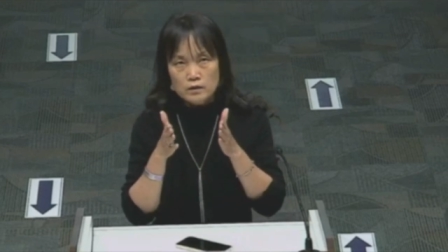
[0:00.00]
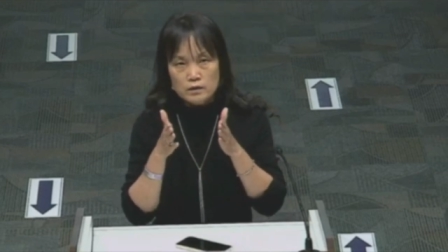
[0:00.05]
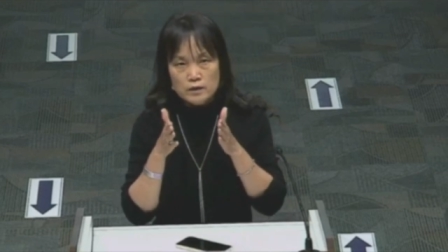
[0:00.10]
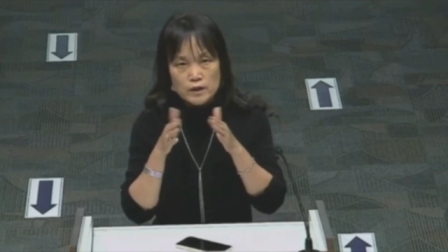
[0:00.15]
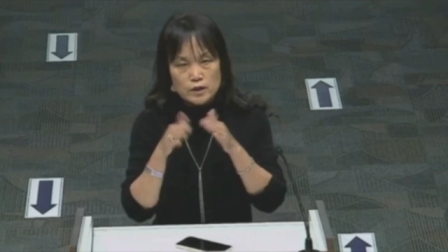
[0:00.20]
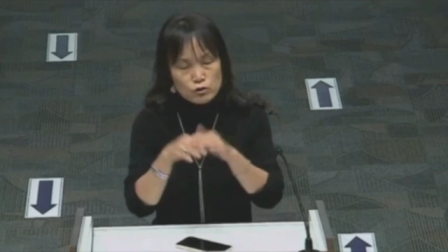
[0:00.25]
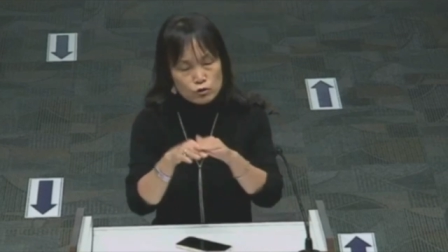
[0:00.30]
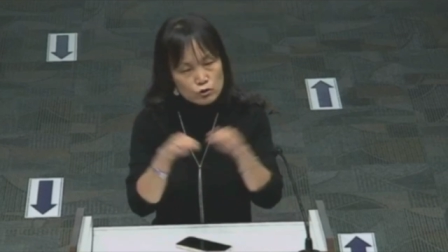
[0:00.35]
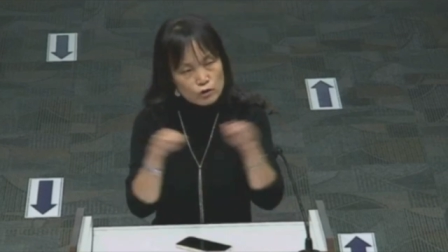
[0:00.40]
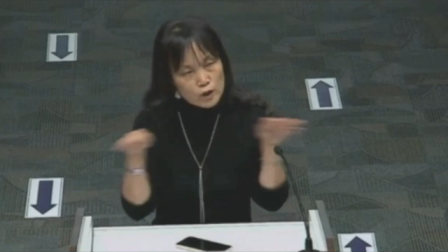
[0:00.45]

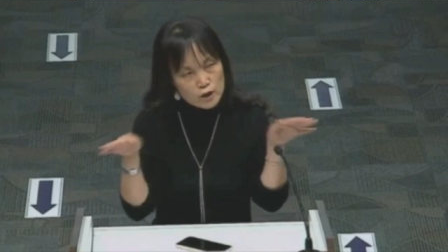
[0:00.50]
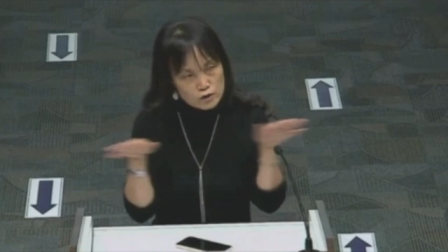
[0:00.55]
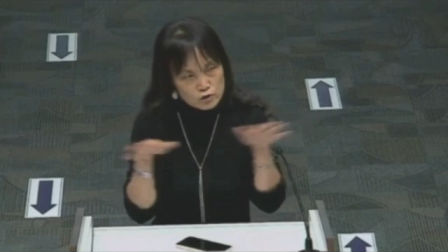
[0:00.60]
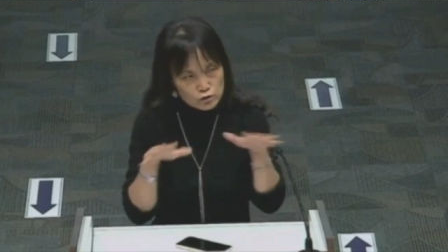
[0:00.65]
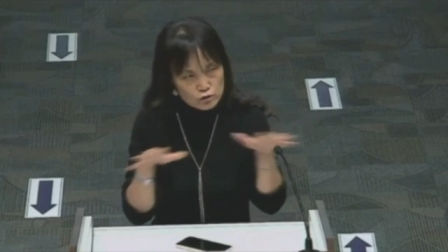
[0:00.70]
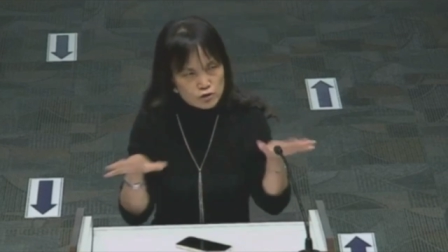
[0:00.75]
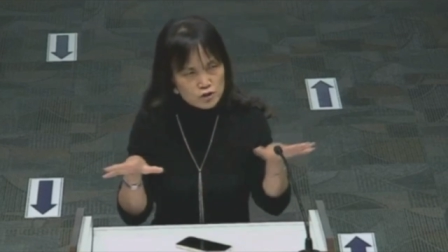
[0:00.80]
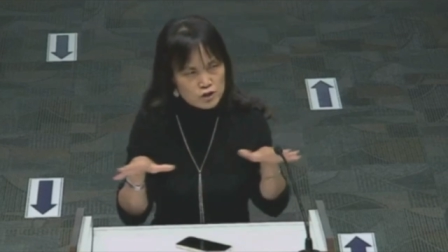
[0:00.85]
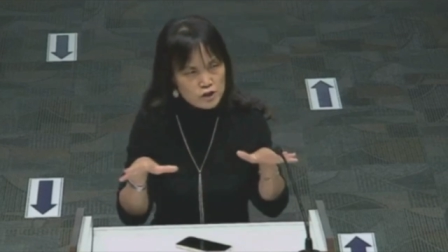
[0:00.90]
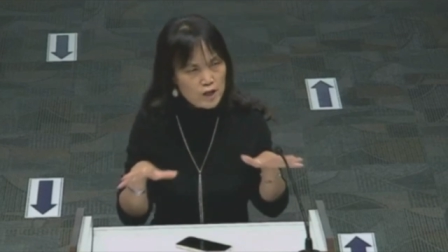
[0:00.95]
that you guys
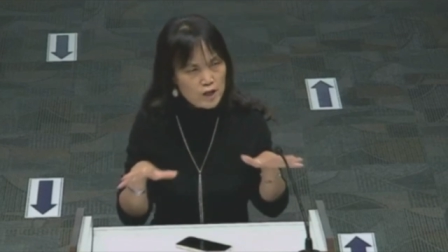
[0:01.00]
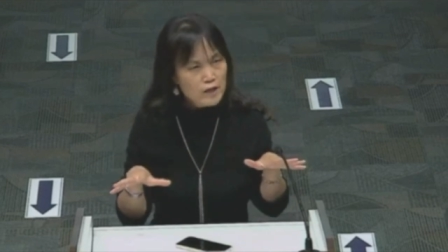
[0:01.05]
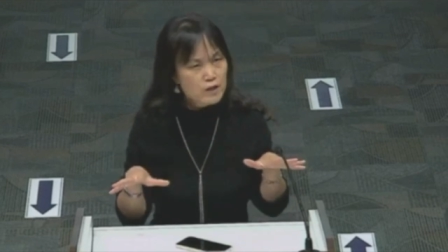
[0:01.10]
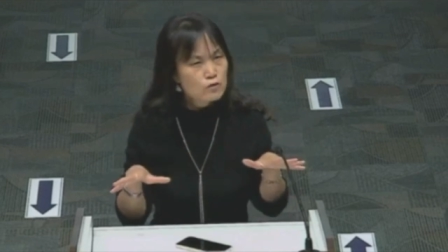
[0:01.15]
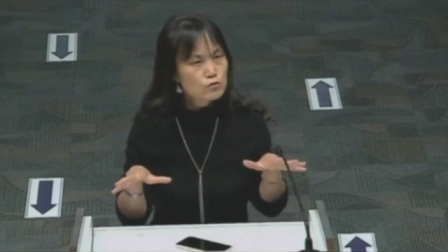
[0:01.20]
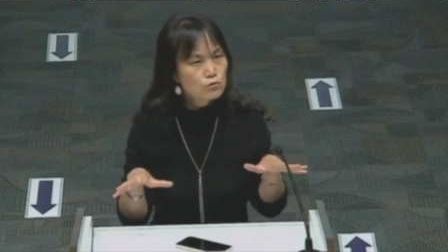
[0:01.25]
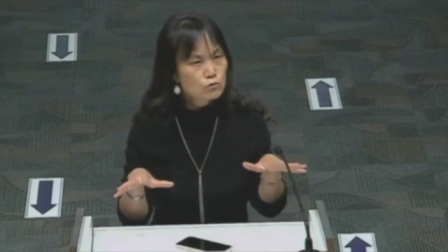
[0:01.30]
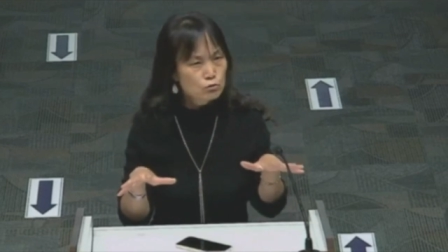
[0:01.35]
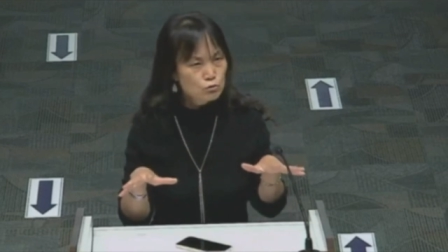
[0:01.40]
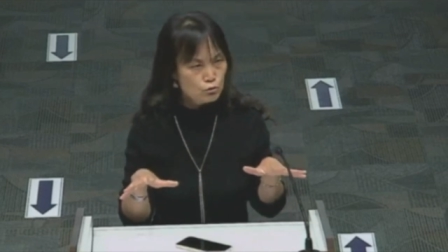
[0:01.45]
should stay
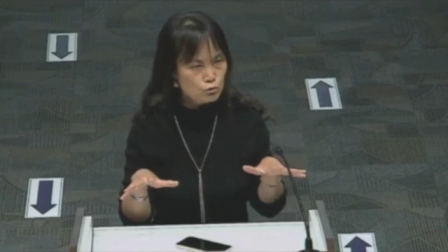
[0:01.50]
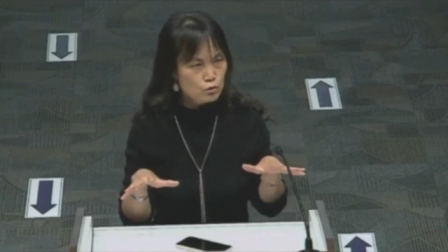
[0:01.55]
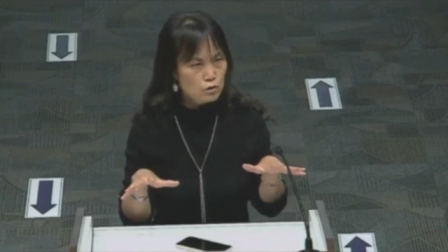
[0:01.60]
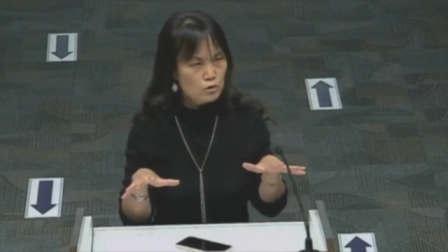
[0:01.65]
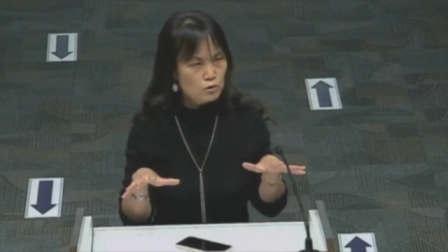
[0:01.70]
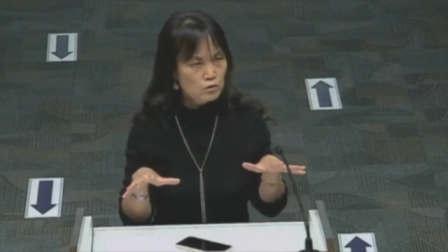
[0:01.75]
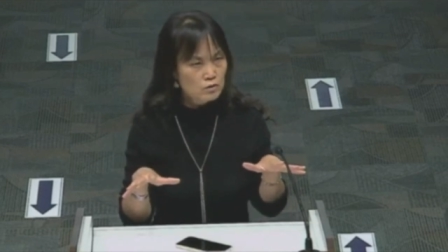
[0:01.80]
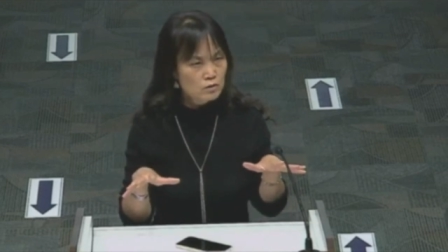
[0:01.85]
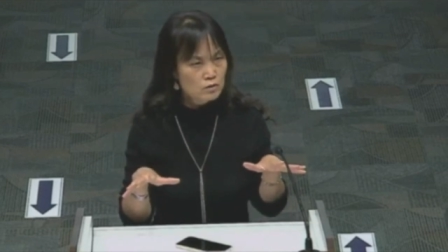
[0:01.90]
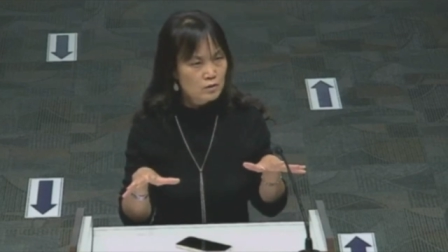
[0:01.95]
neutral.